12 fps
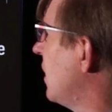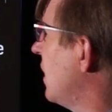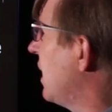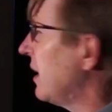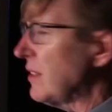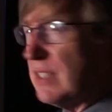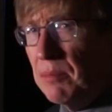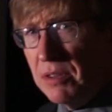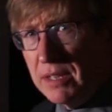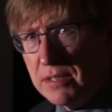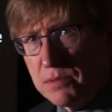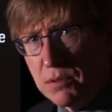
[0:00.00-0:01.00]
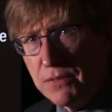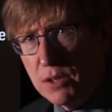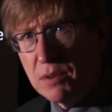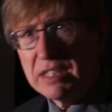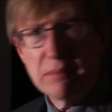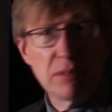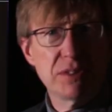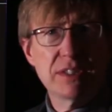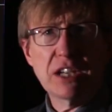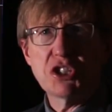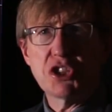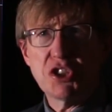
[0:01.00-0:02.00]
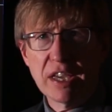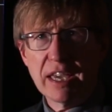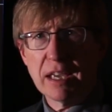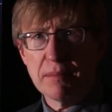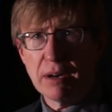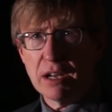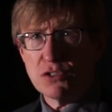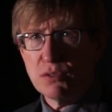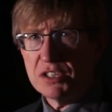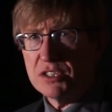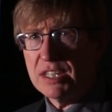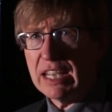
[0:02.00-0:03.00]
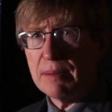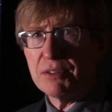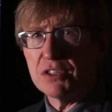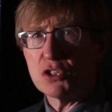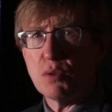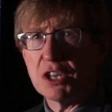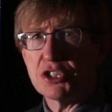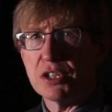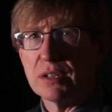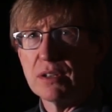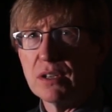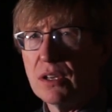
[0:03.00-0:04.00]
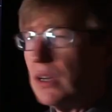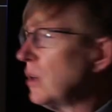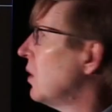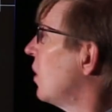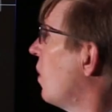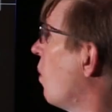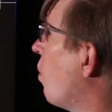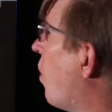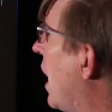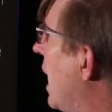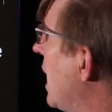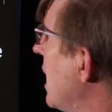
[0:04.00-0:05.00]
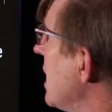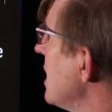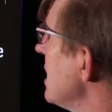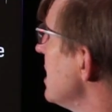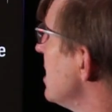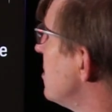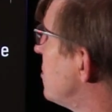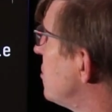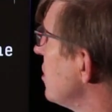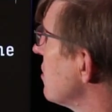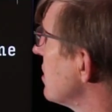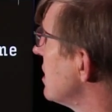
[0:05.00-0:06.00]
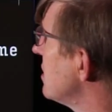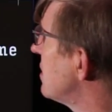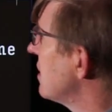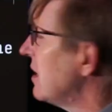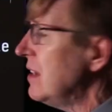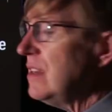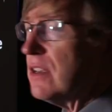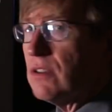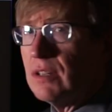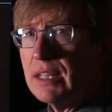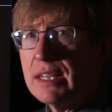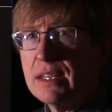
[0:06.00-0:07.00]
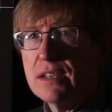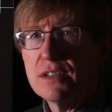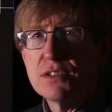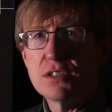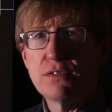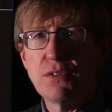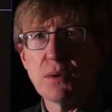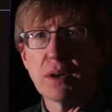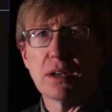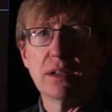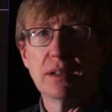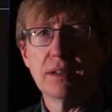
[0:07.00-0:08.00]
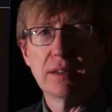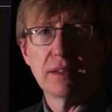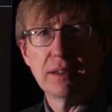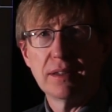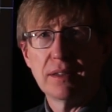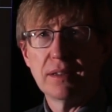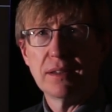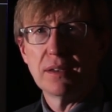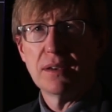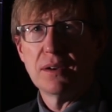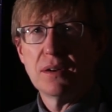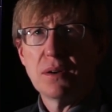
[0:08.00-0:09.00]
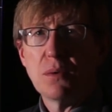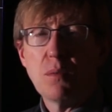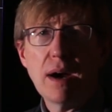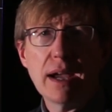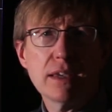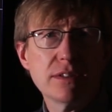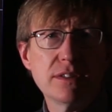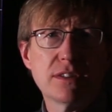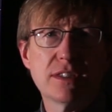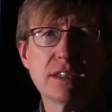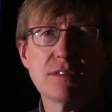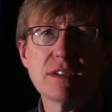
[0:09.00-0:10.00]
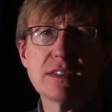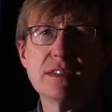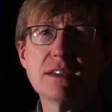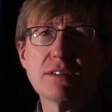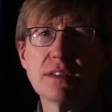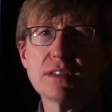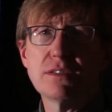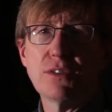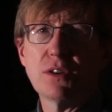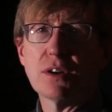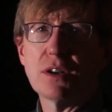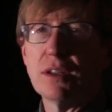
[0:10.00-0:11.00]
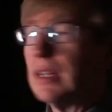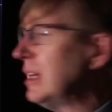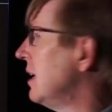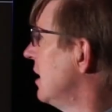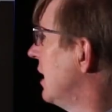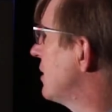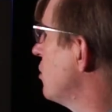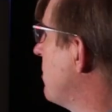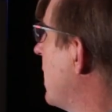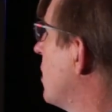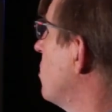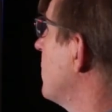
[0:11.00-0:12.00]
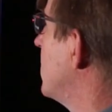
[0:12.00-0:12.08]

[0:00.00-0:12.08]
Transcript: And some of this is review, and some of this is actually thinking about it. So let's just think about this question. Why is Ceres nearly spherical? Why is Ceres nearly spherical? Let's go back over